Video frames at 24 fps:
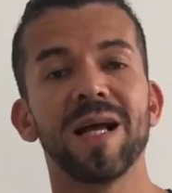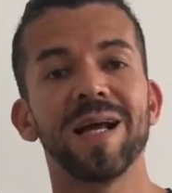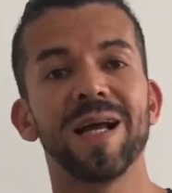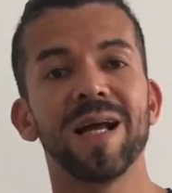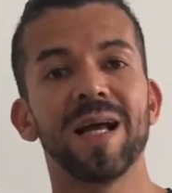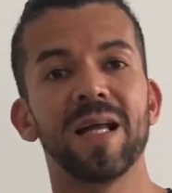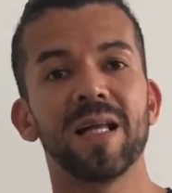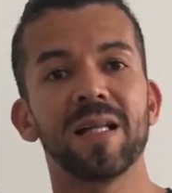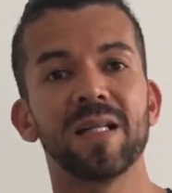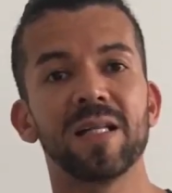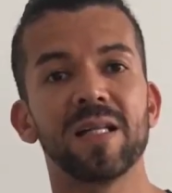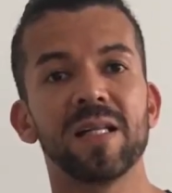
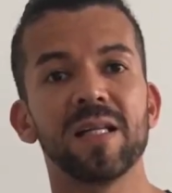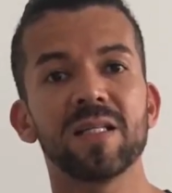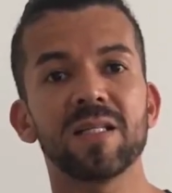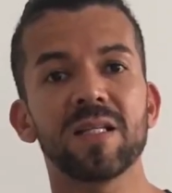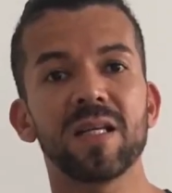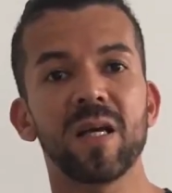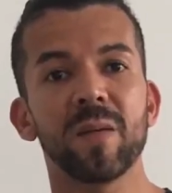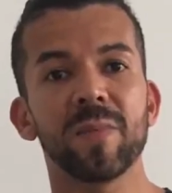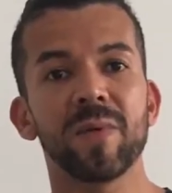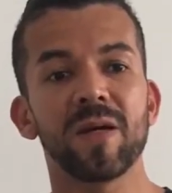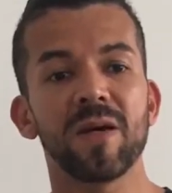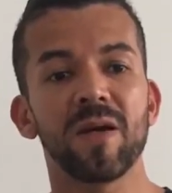and this
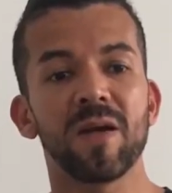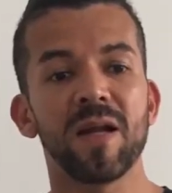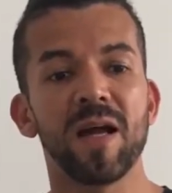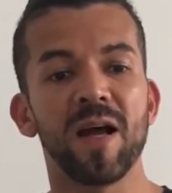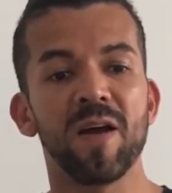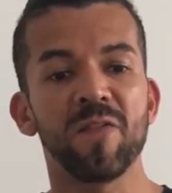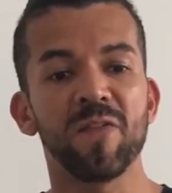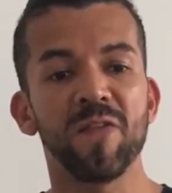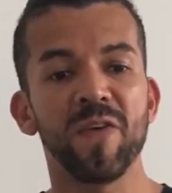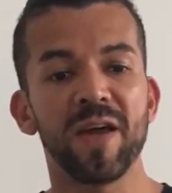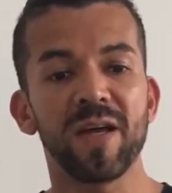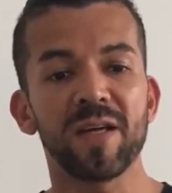chemical
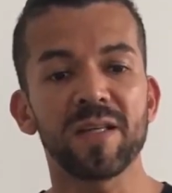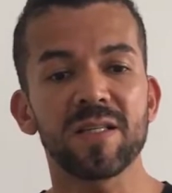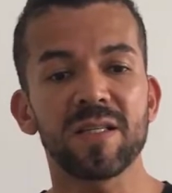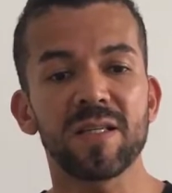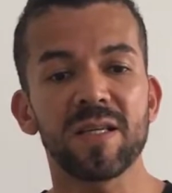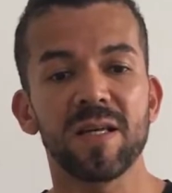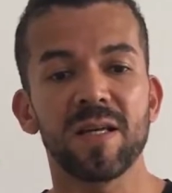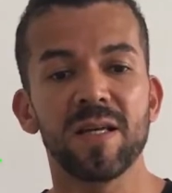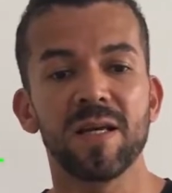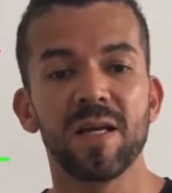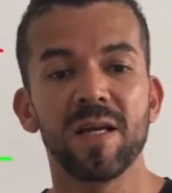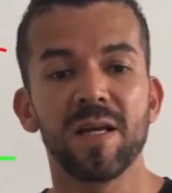affects
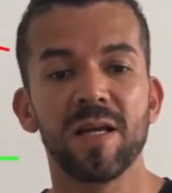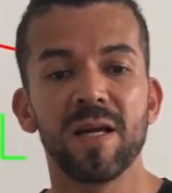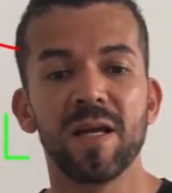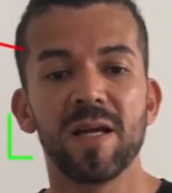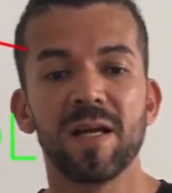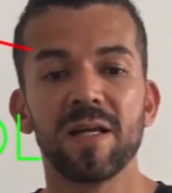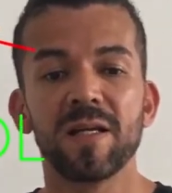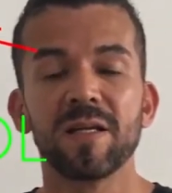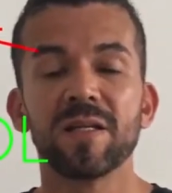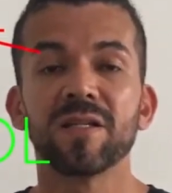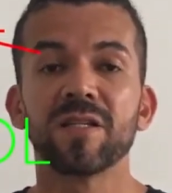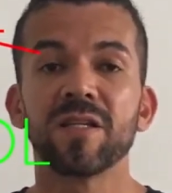
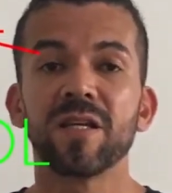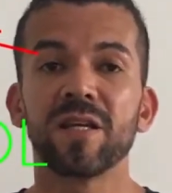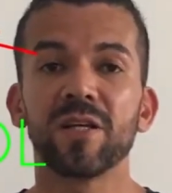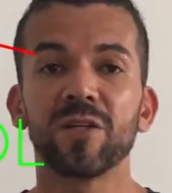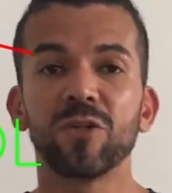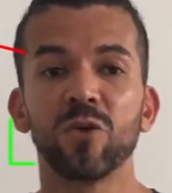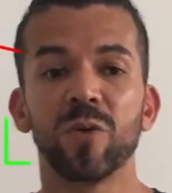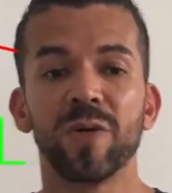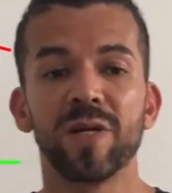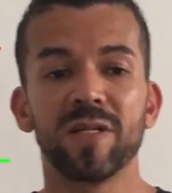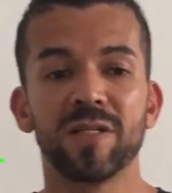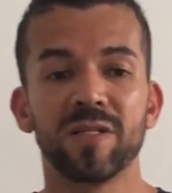
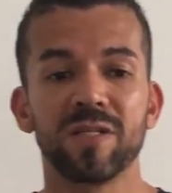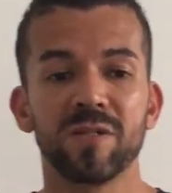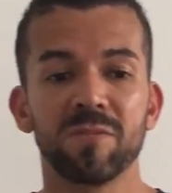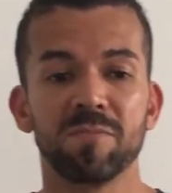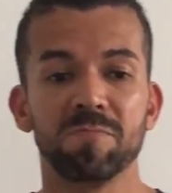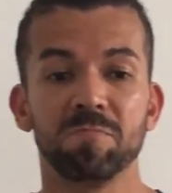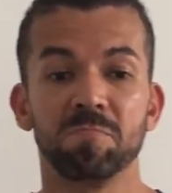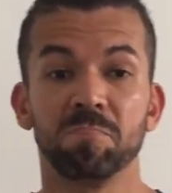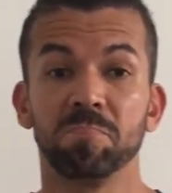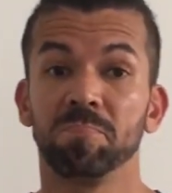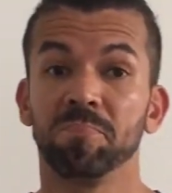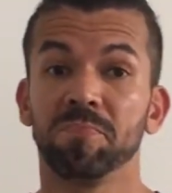sirtuins,
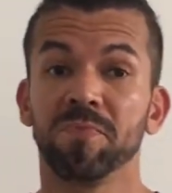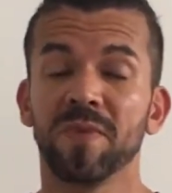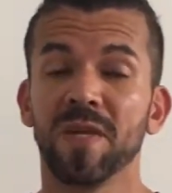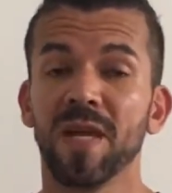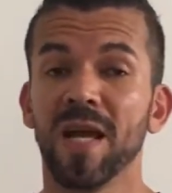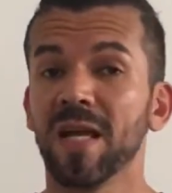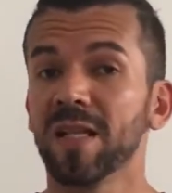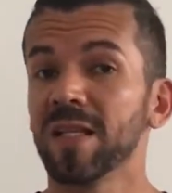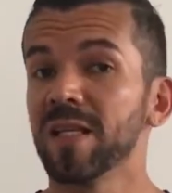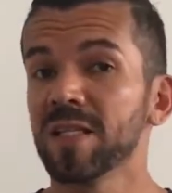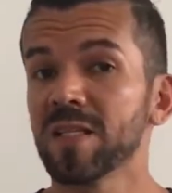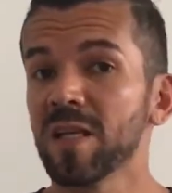
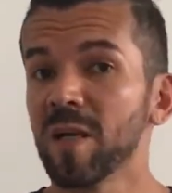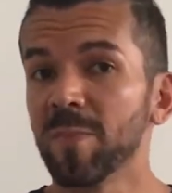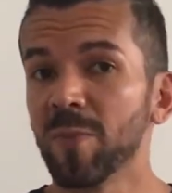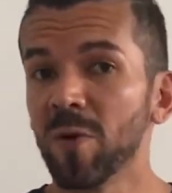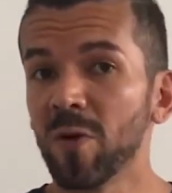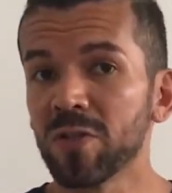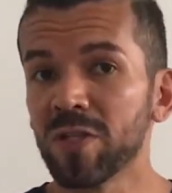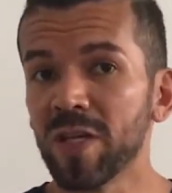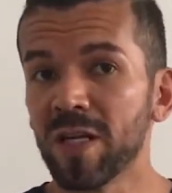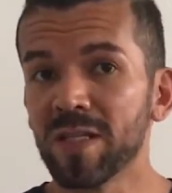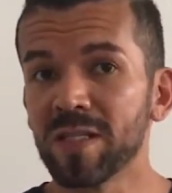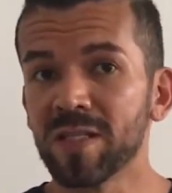and these are
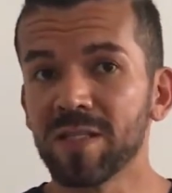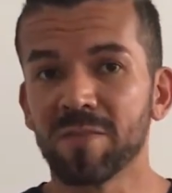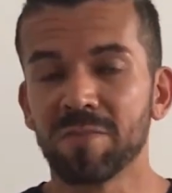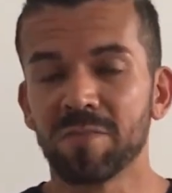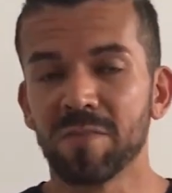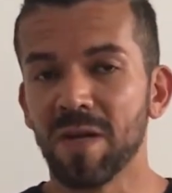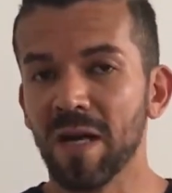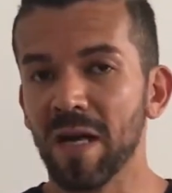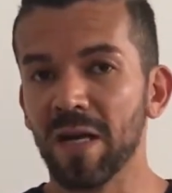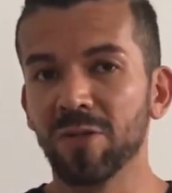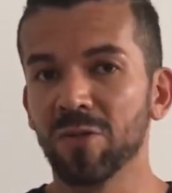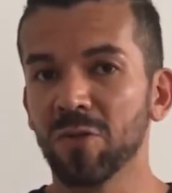proteins.
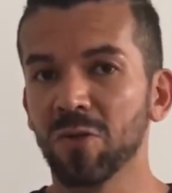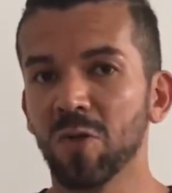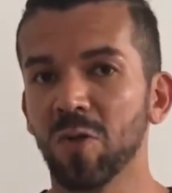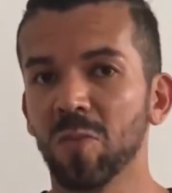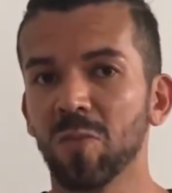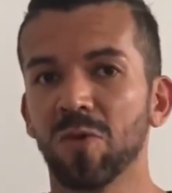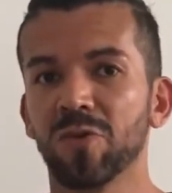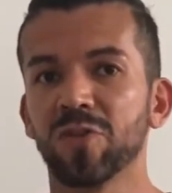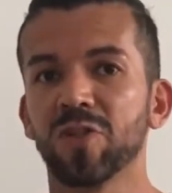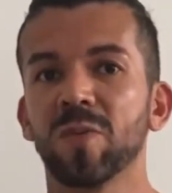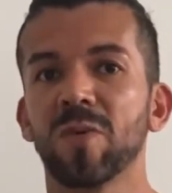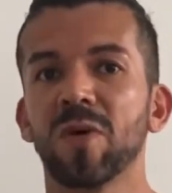I don't know
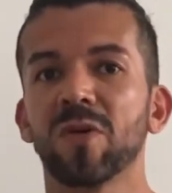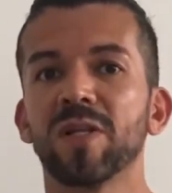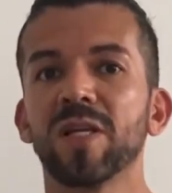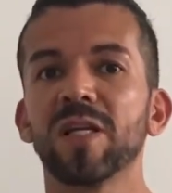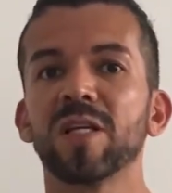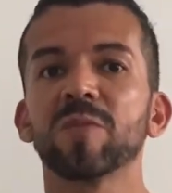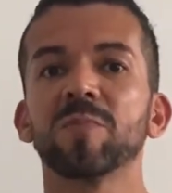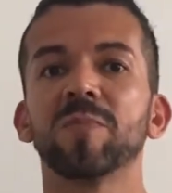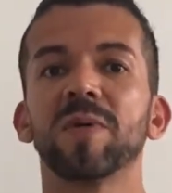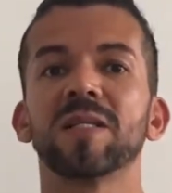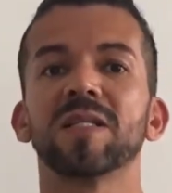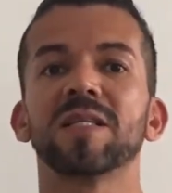much about this,
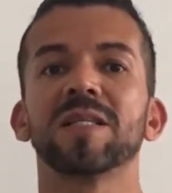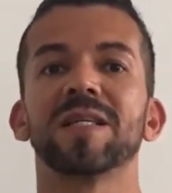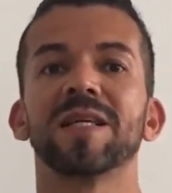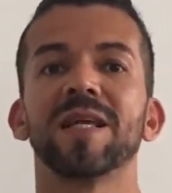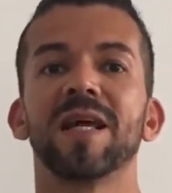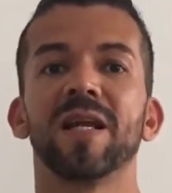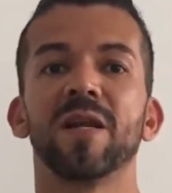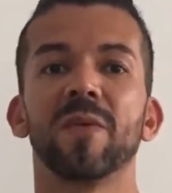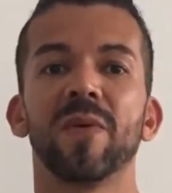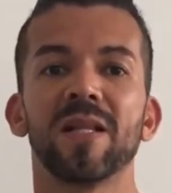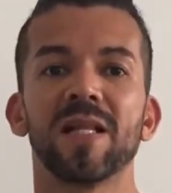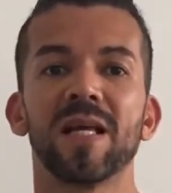but
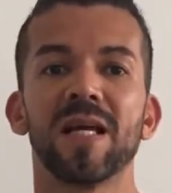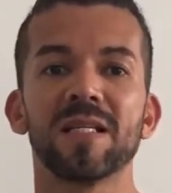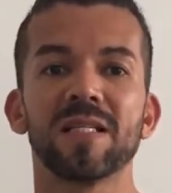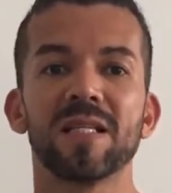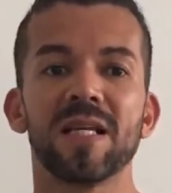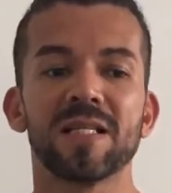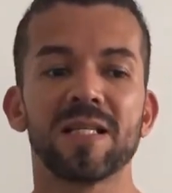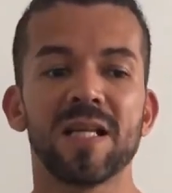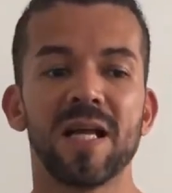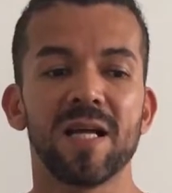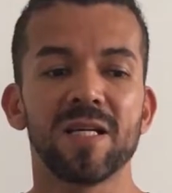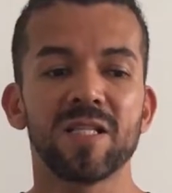anyway, that's the
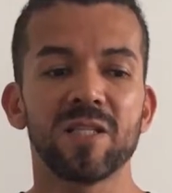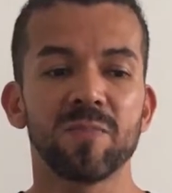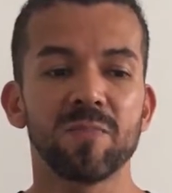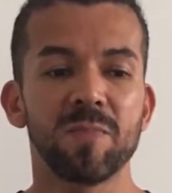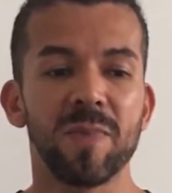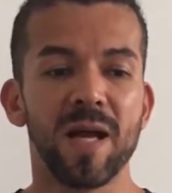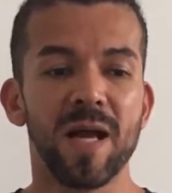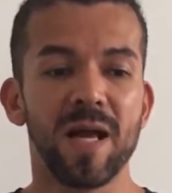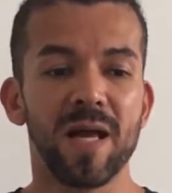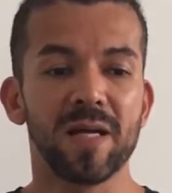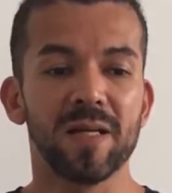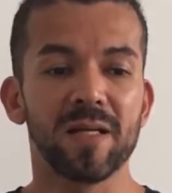science
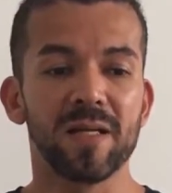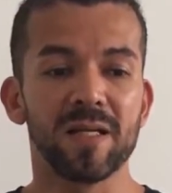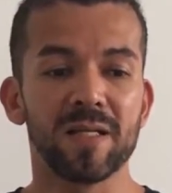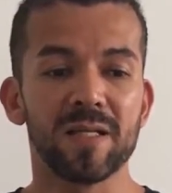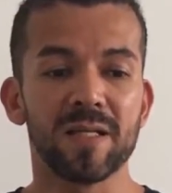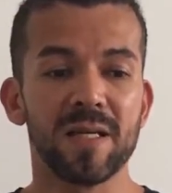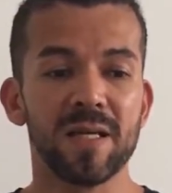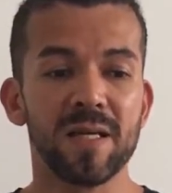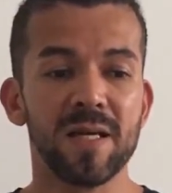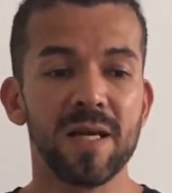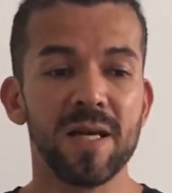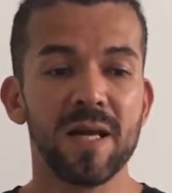behind this.
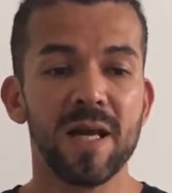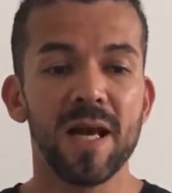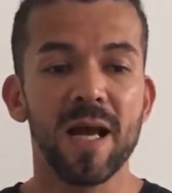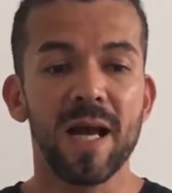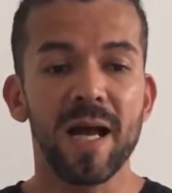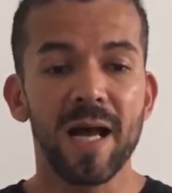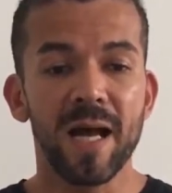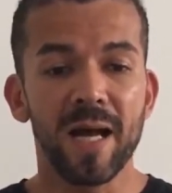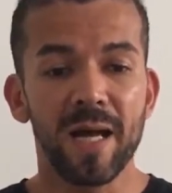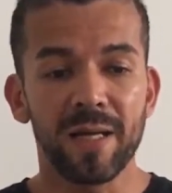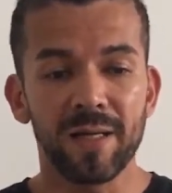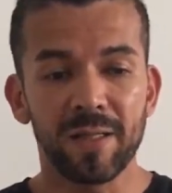
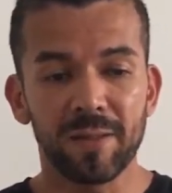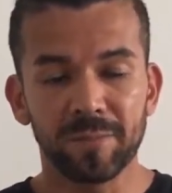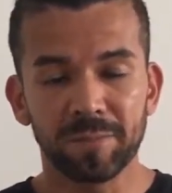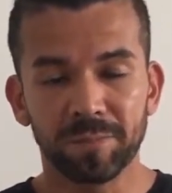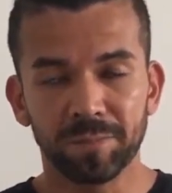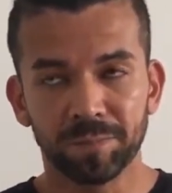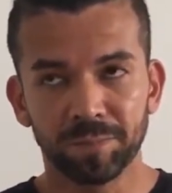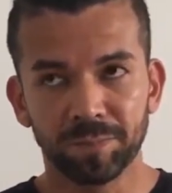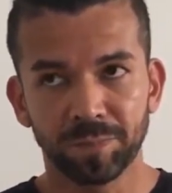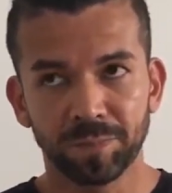And